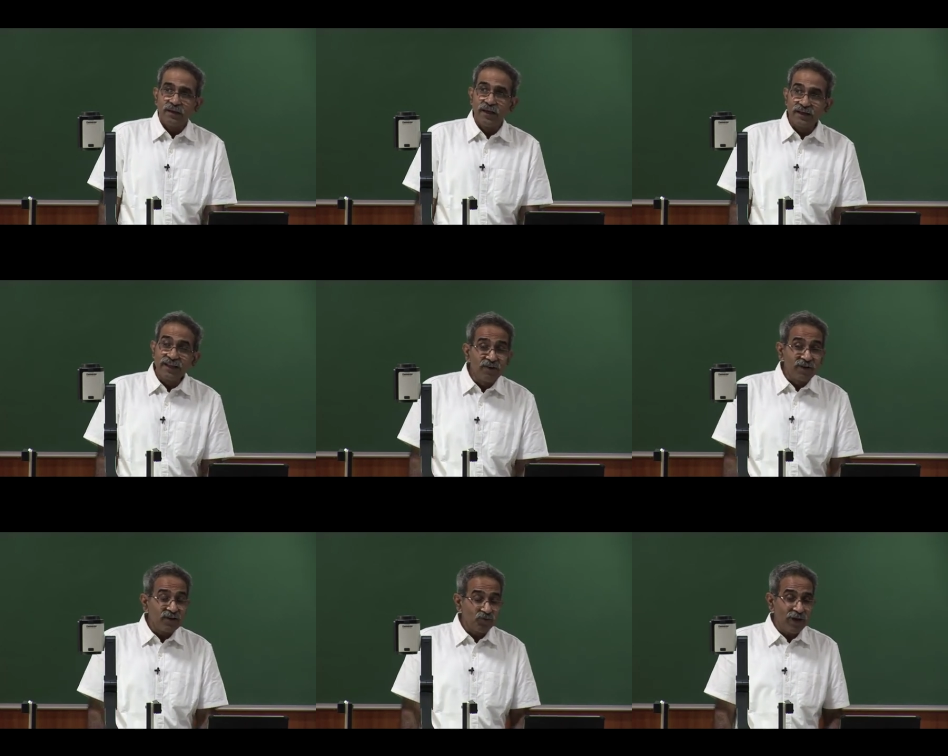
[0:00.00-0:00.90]
In other
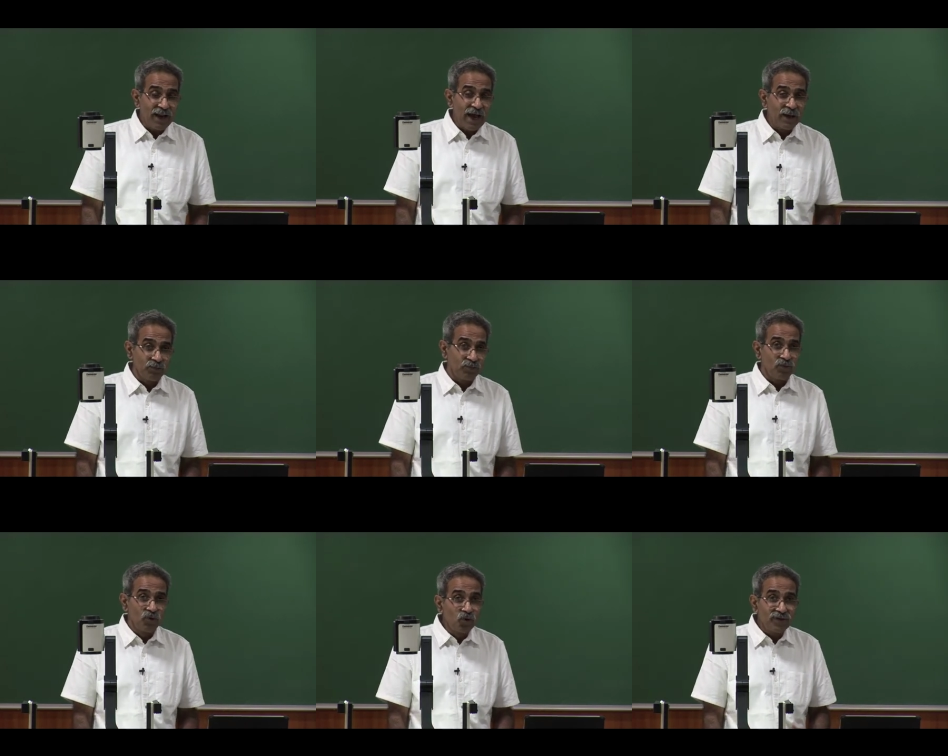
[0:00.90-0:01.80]
words, when I am
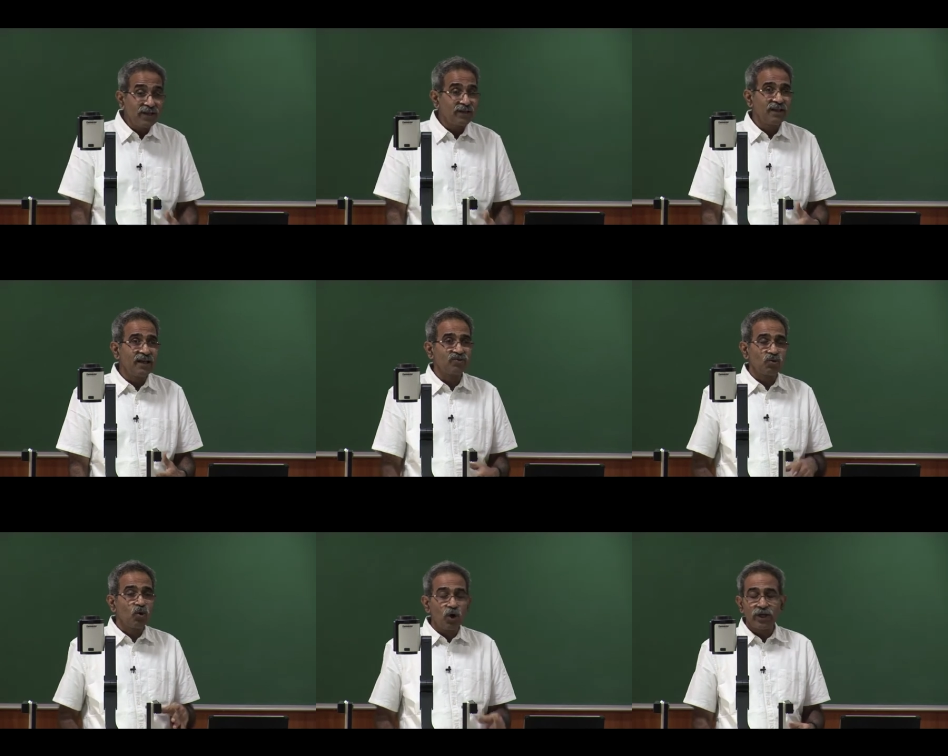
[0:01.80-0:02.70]
using these
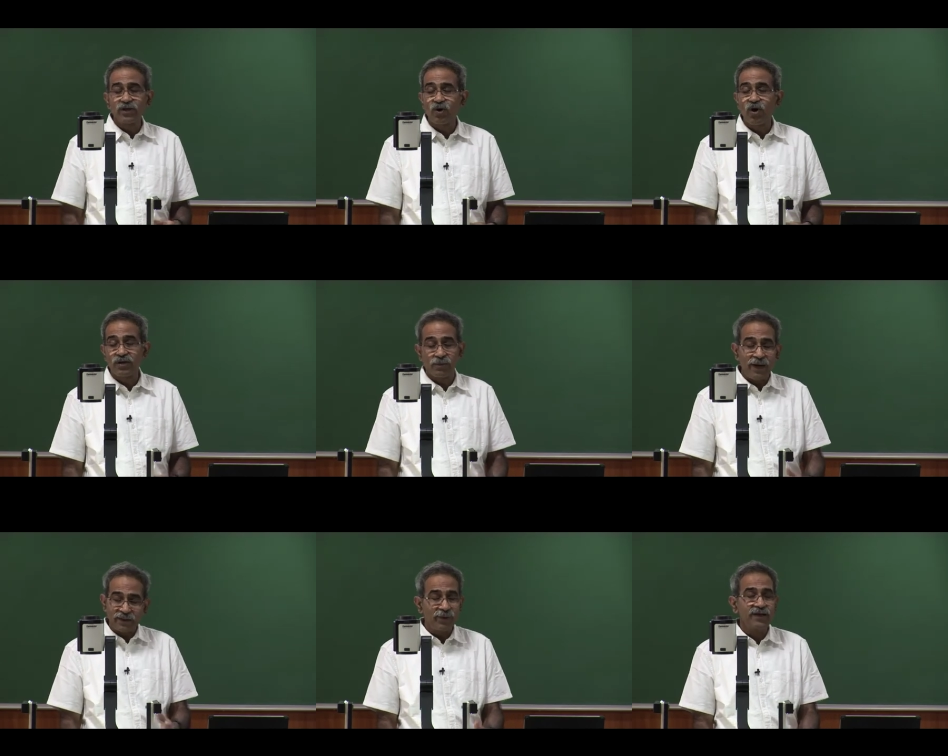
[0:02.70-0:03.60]
quote unquote
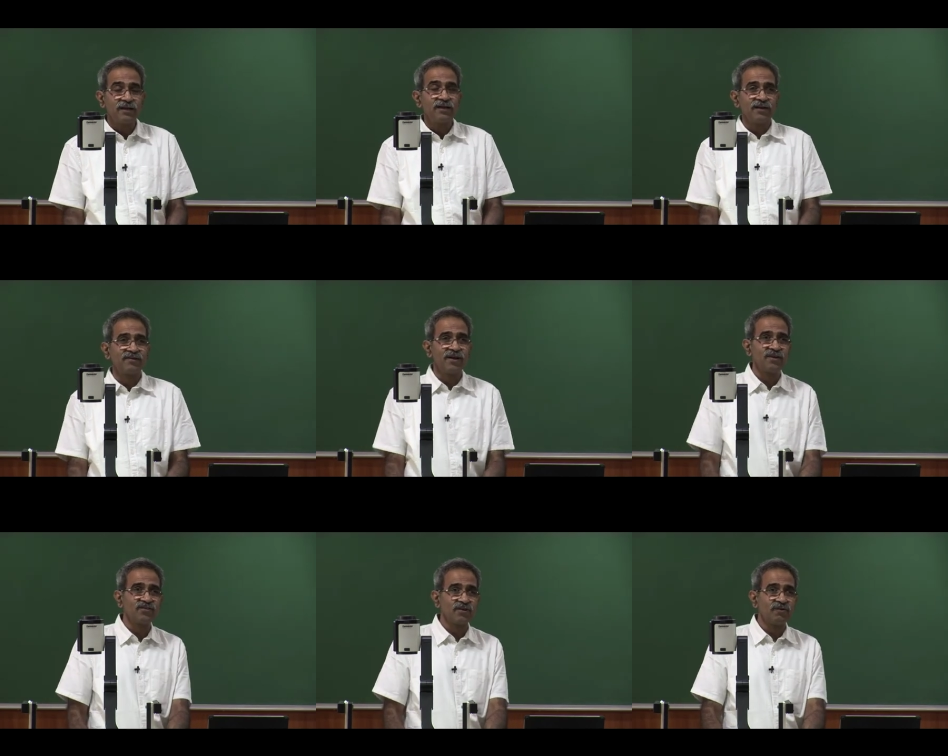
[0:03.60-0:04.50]
mathematical
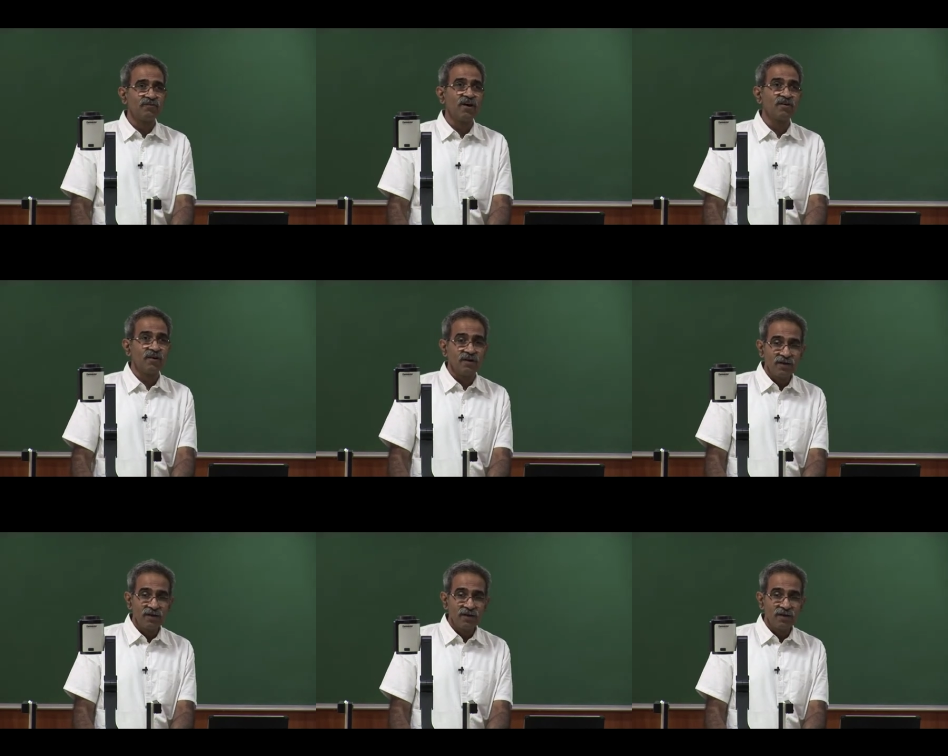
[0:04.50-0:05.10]
results for